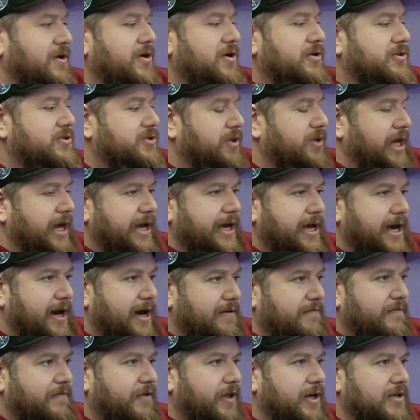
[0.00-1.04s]
So that
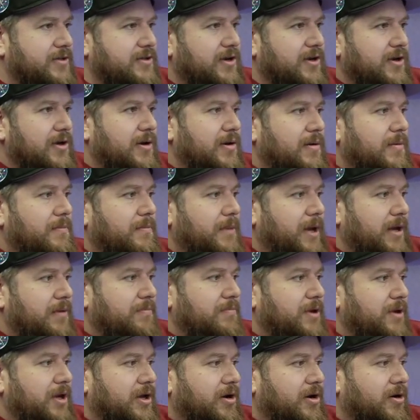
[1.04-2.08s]
conflict made
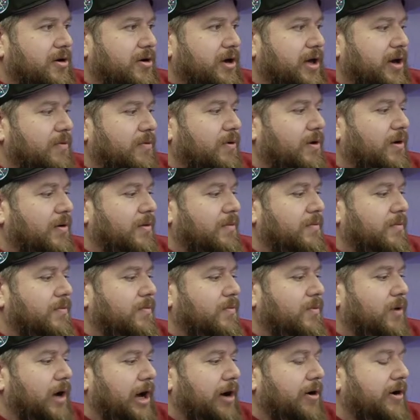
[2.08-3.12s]
me go, okay, well,
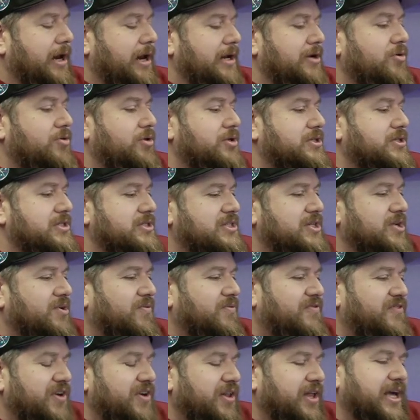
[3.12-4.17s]
how can I do this and still
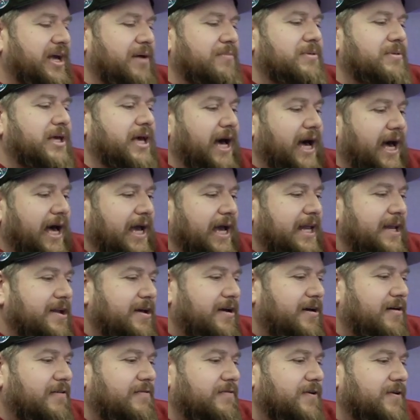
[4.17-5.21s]
feel like I'm kind
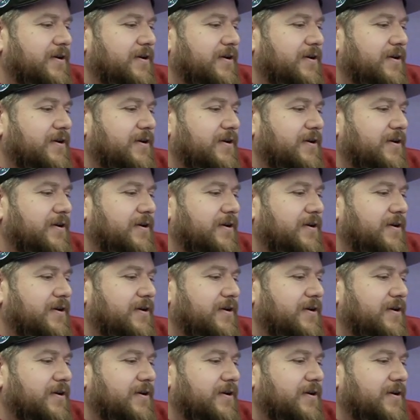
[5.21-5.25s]
of